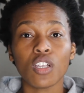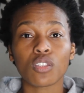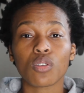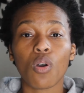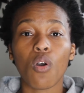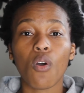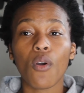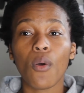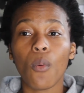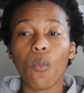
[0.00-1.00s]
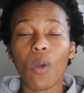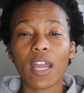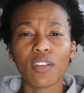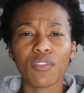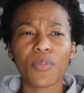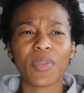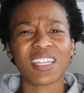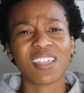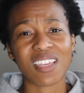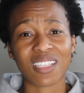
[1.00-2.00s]
So one of the
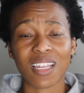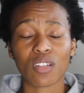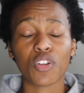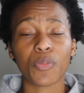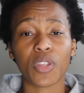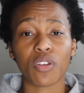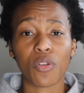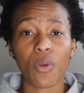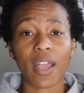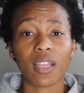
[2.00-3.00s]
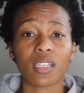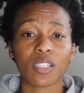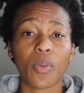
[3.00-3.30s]
many things that could be required as